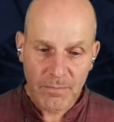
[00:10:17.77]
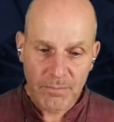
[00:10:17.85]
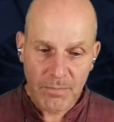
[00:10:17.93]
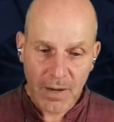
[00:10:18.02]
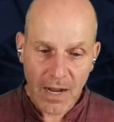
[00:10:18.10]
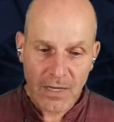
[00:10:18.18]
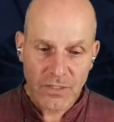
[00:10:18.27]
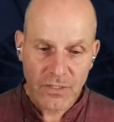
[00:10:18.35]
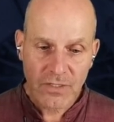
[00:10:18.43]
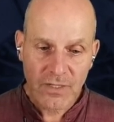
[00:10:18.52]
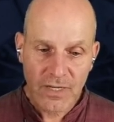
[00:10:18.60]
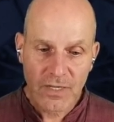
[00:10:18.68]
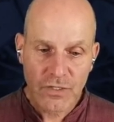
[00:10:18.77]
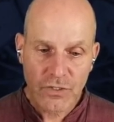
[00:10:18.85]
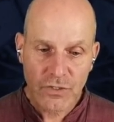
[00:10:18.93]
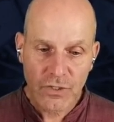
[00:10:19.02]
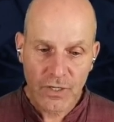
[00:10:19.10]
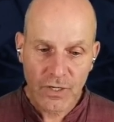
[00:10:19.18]
past his
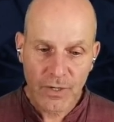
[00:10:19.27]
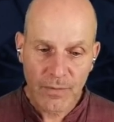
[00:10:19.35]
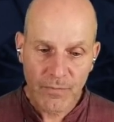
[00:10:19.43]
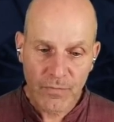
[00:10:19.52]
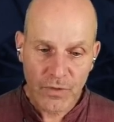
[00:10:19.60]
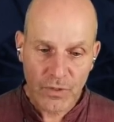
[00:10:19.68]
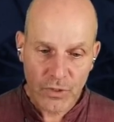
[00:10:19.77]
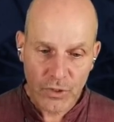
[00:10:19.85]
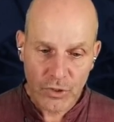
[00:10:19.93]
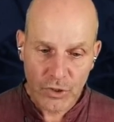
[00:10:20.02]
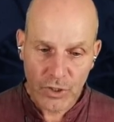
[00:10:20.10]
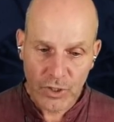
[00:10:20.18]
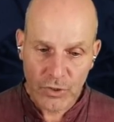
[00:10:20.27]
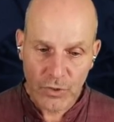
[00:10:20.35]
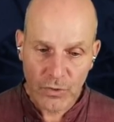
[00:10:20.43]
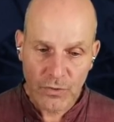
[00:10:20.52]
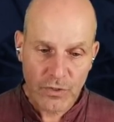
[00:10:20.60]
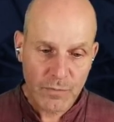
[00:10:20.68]

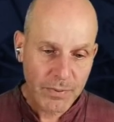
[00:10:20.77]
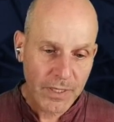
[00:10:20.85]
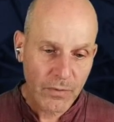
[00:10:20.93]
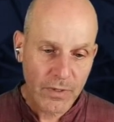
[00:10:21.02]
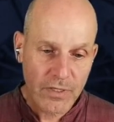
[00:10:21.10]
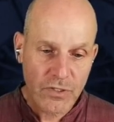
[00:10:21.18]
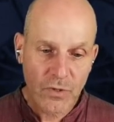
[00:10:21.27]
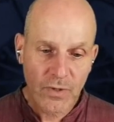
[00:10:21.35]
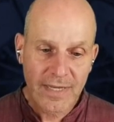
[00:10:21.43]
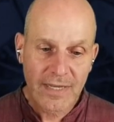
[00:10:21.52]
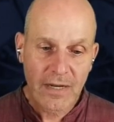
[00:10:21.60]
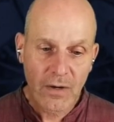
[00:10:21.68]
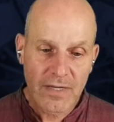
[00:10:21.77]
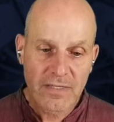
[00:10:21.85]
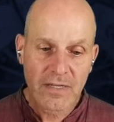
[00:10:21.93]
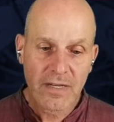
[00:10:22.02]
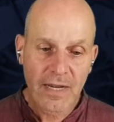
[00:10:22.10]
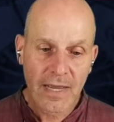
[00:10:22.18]
Uranus period, so he now is
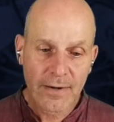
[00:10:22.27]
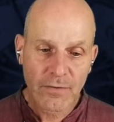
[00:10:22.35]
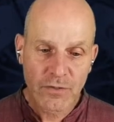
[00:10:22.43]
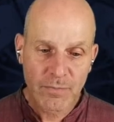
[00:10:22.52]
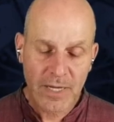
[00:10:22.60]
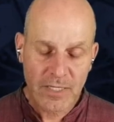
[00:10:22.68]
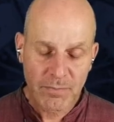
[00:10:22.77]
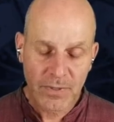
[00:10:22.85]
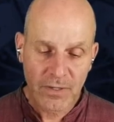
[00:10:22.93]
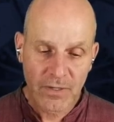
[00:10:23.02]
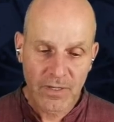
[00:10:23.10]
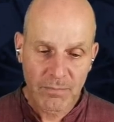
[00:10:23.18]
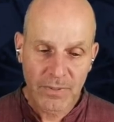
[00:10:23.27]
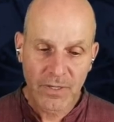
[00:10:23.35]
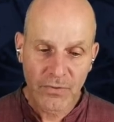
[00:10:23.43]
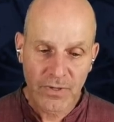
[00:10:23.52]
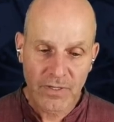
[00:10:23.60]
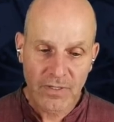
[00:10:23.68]
in a Nine of Spades
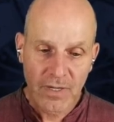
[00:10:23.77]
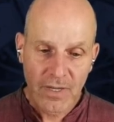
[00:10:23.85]
period,